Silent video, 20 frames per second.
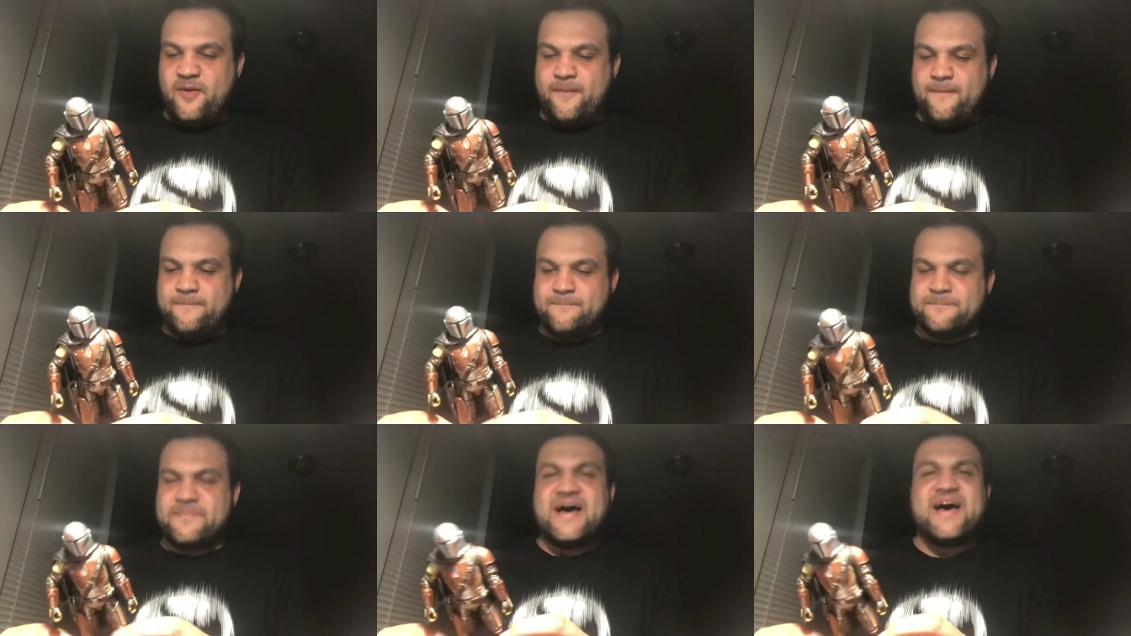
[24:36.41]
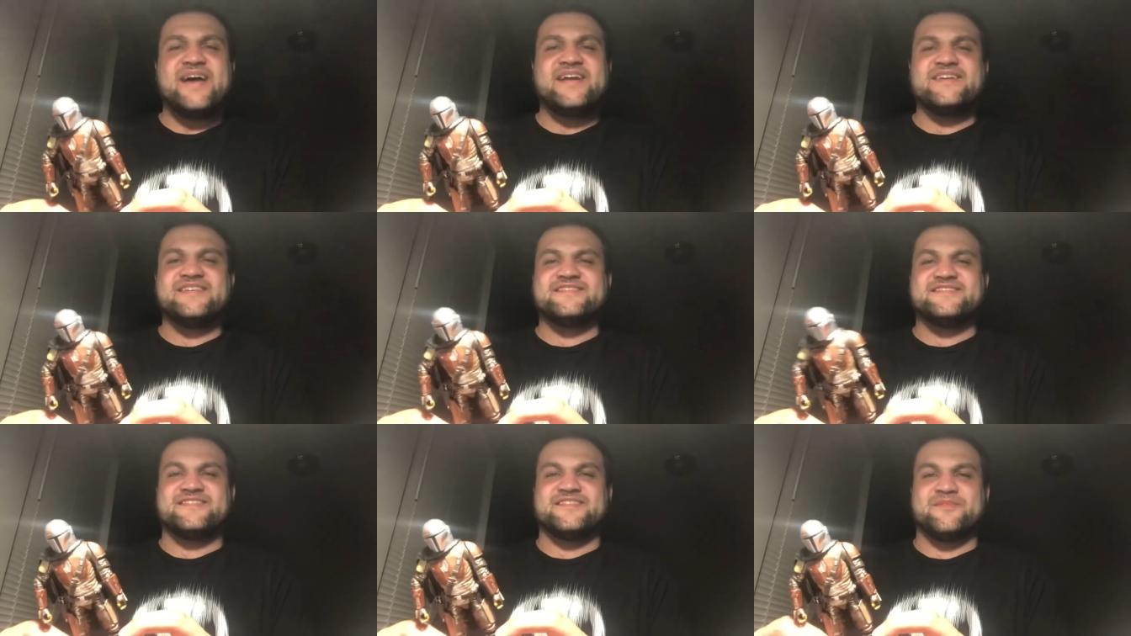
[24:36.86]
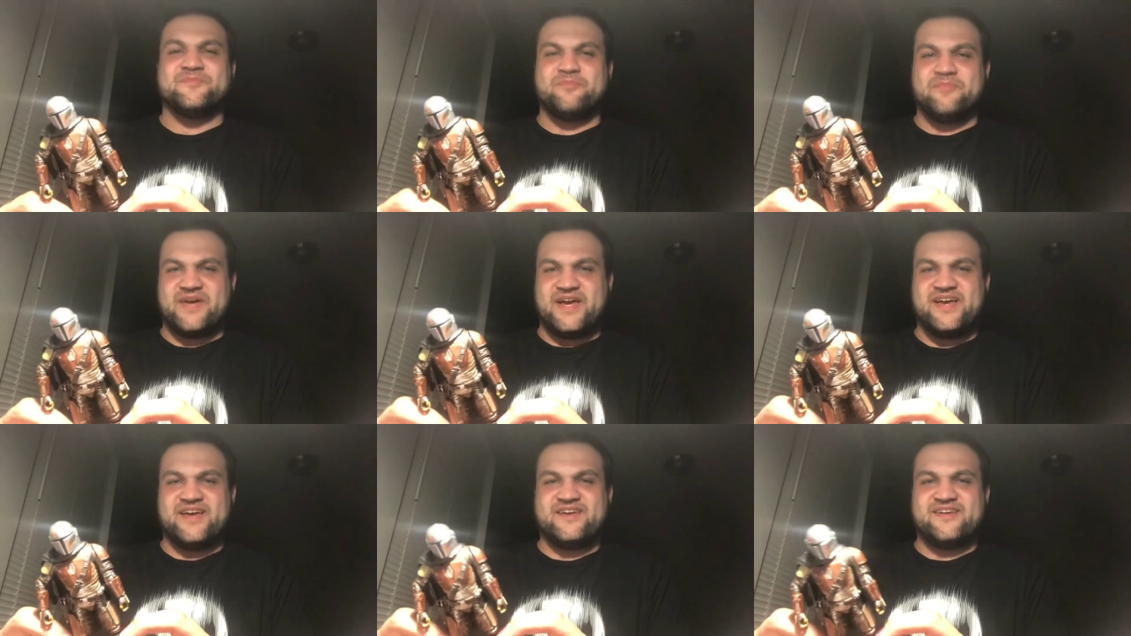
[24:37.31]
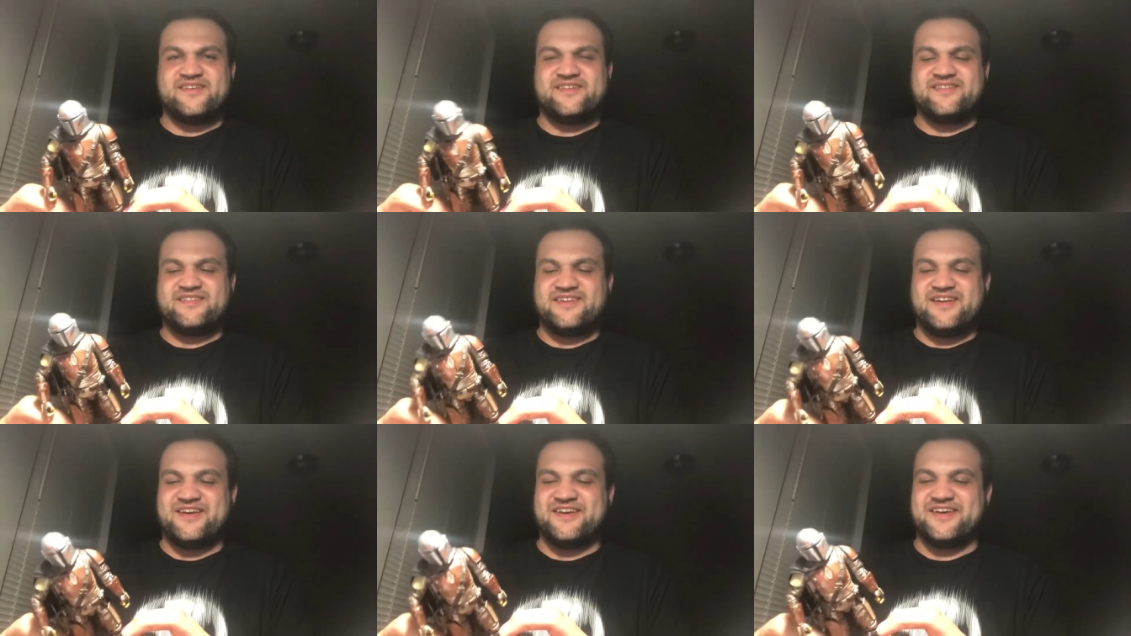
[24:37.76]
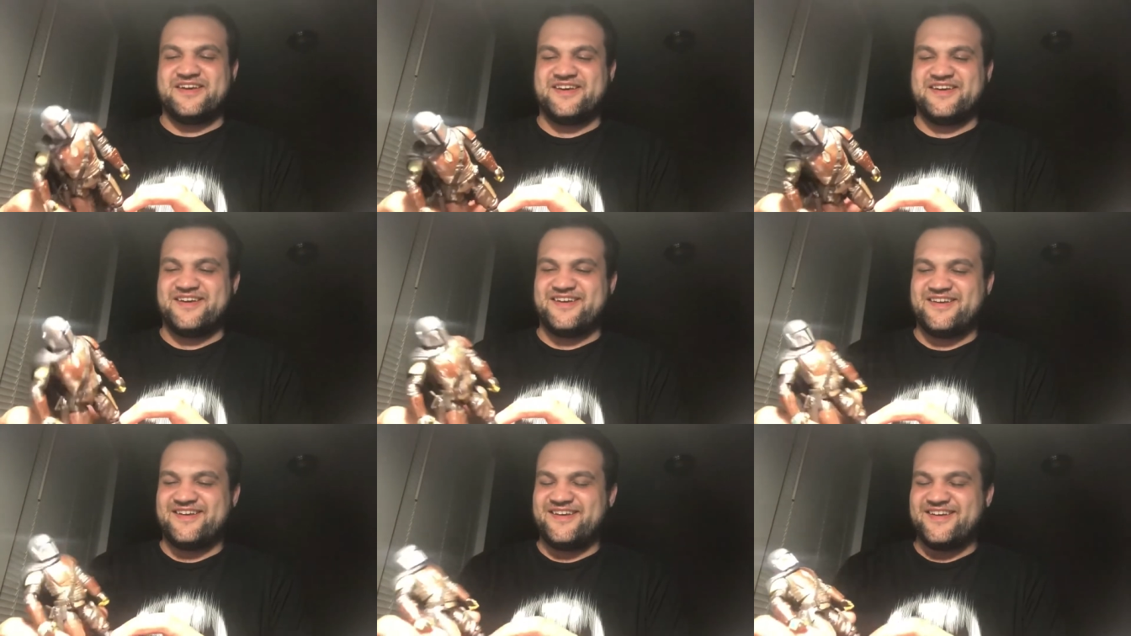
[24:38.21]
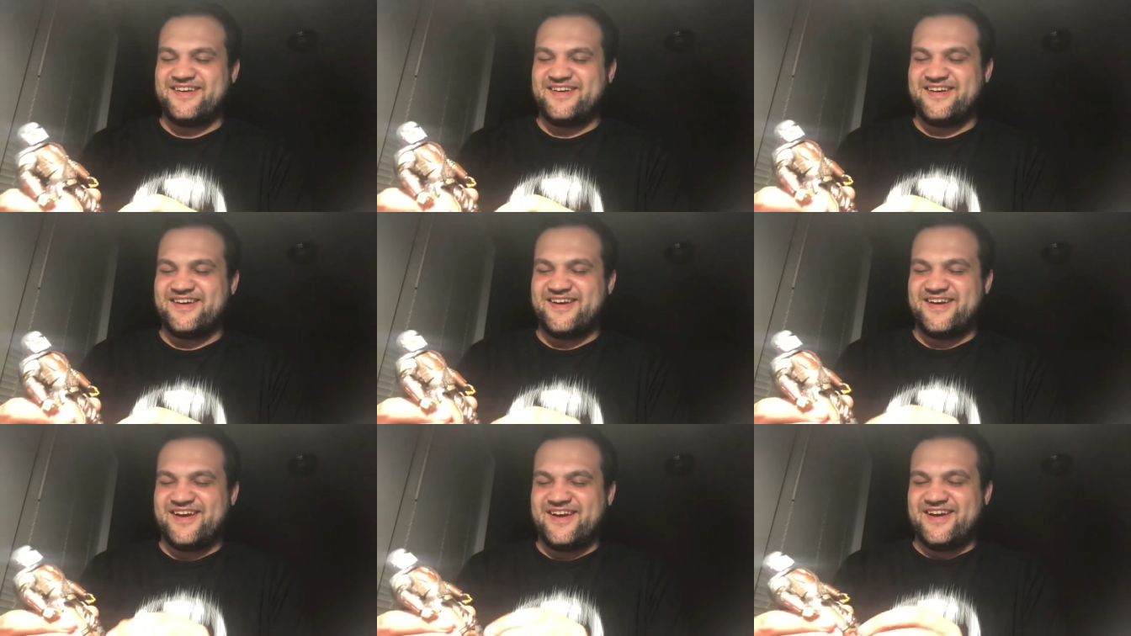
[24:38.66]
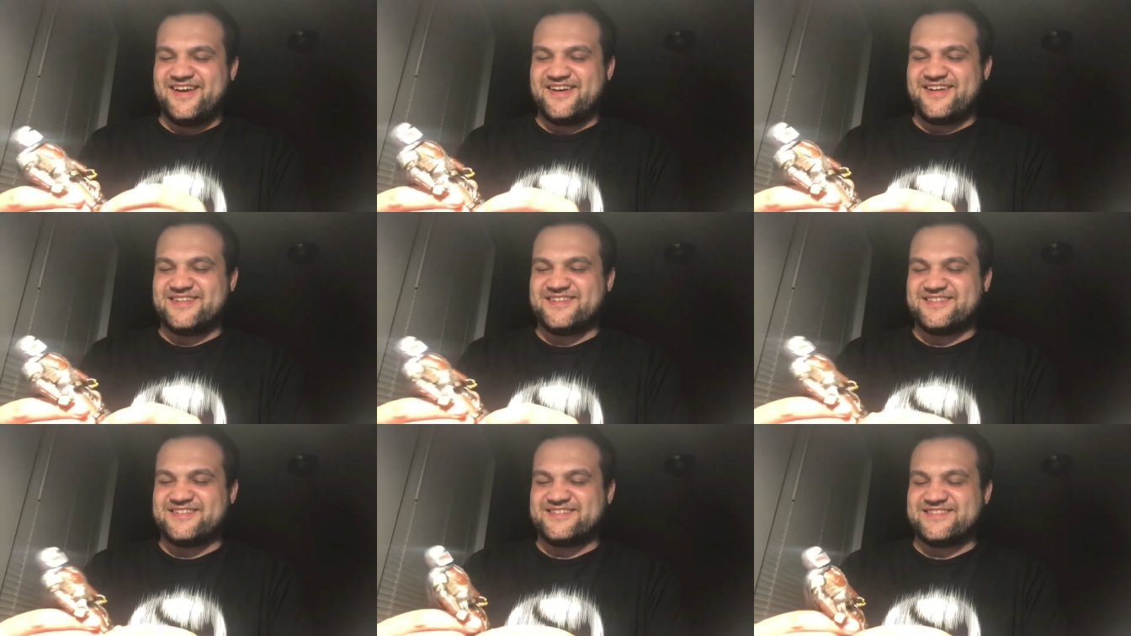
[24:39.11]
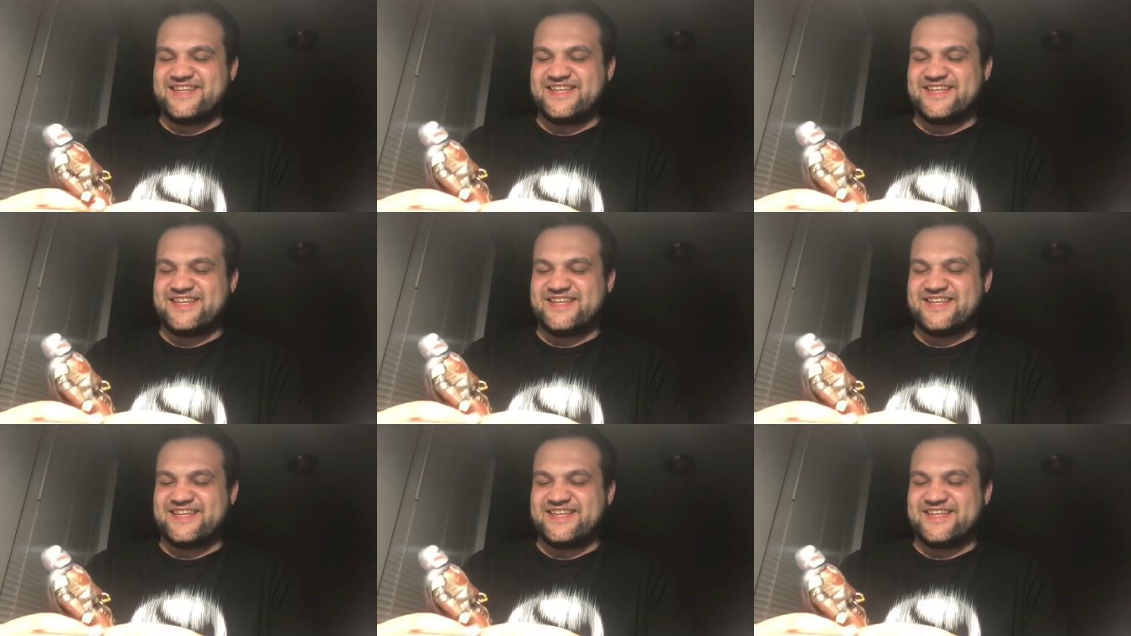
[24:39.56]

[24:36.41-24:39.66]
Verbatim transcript: Matt is the man because